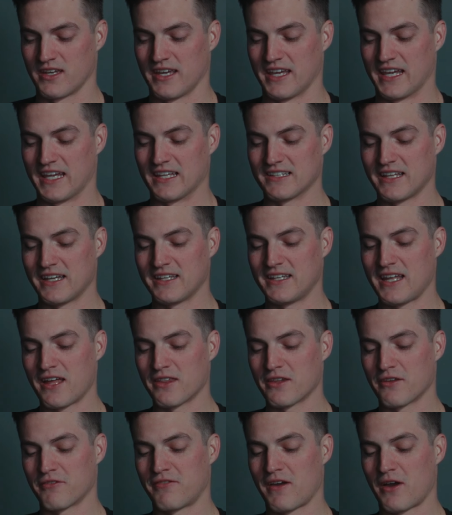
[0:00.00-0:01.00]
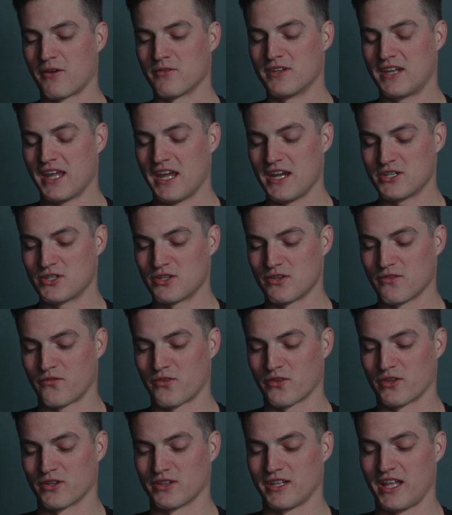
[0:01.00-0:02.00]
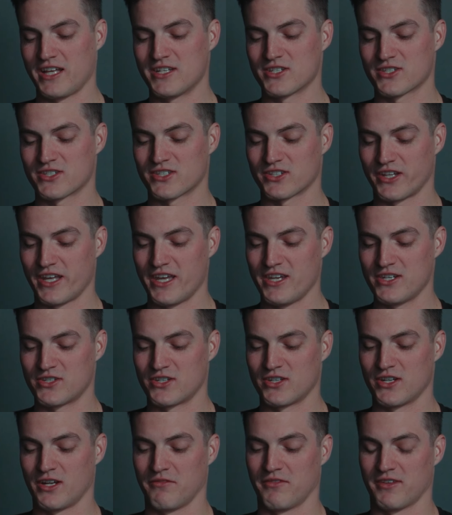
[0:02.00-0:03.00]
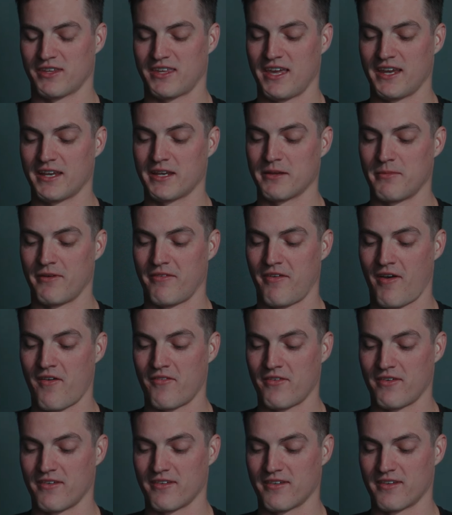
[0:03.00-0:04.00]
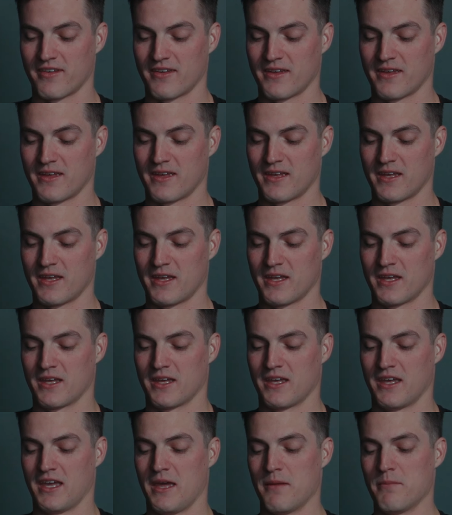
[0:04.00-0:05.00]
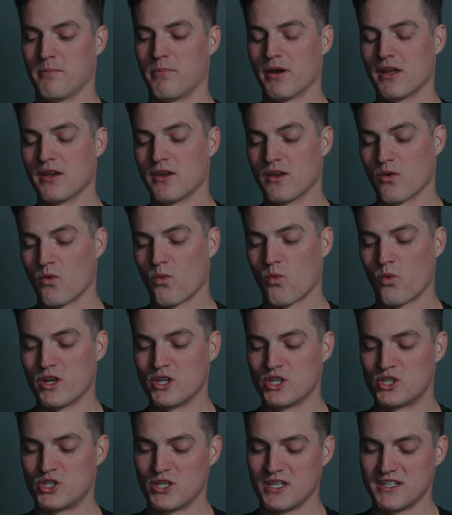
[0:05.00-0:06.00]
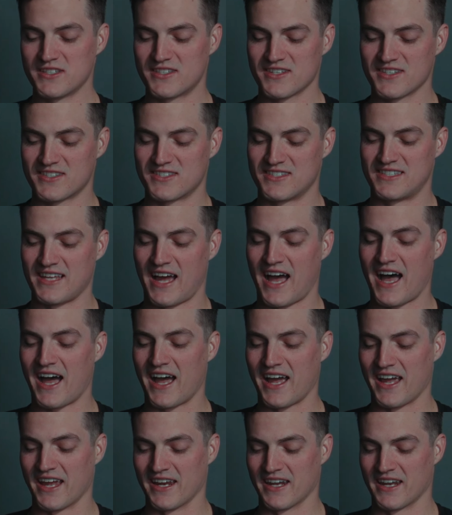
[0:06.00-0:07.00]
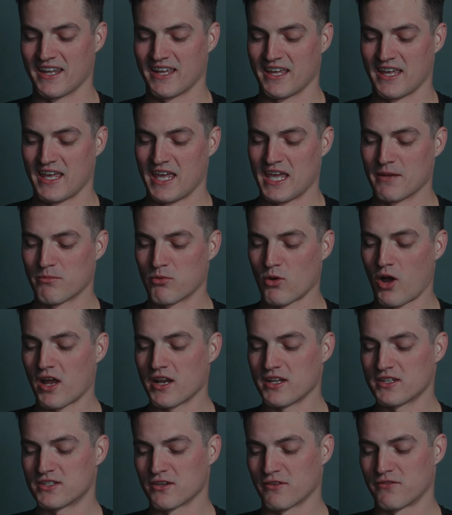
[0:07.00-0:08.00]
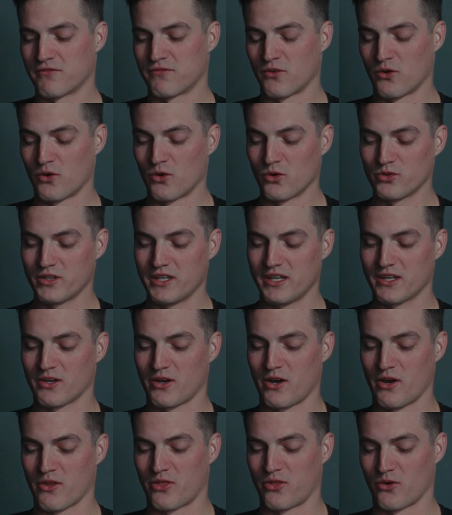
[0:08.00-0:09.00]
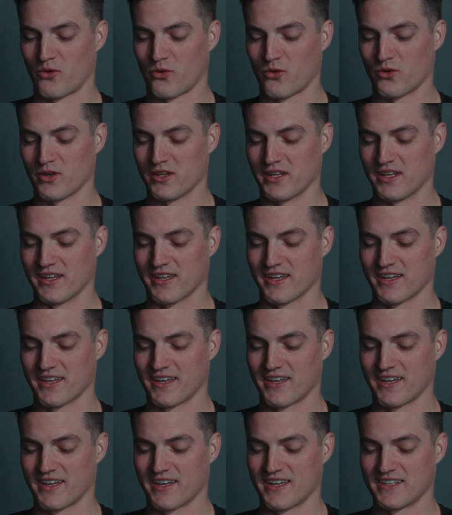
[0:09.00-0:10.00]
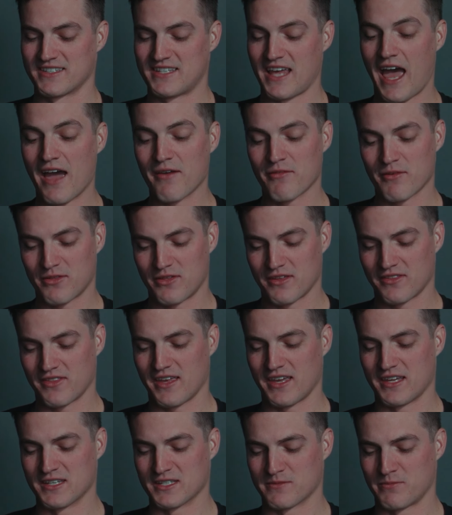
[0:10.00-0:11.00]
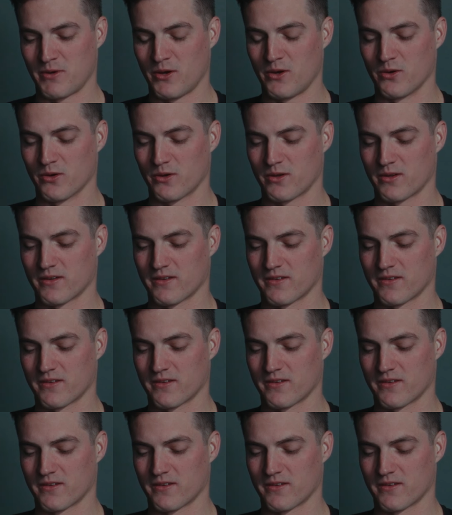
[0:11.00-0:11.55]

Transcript: he laid down the foundation for the legislation of the kingdom of heaven. But when Jesus died, he brought it to full legal authority to everything that he spoke.